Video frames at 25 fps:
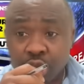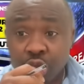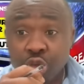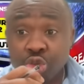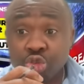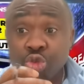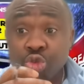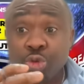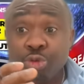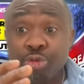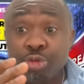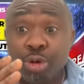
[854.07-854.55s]

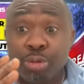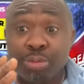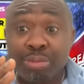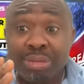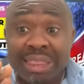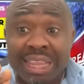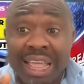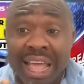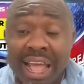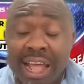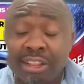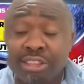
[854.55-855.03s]
So
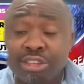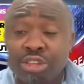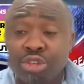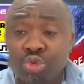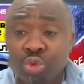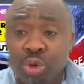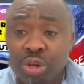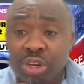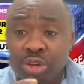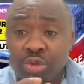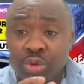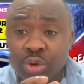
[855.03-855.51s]
from now to
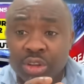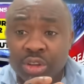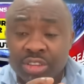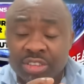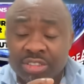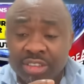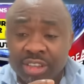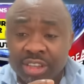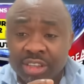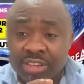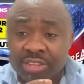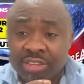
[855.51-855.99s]

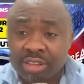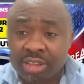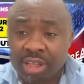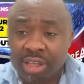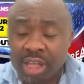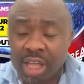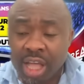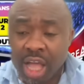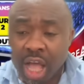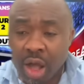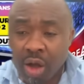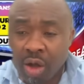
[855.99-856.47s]
2026,
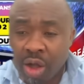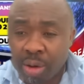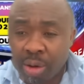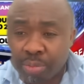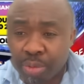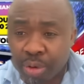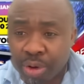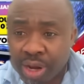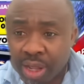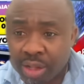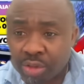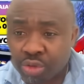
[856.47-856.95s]
our
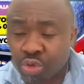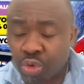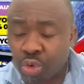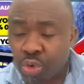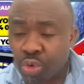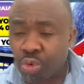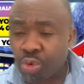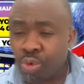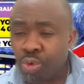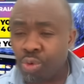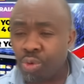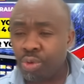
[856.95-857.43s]
brother
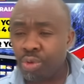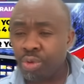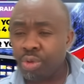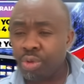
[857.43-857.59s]
Tolu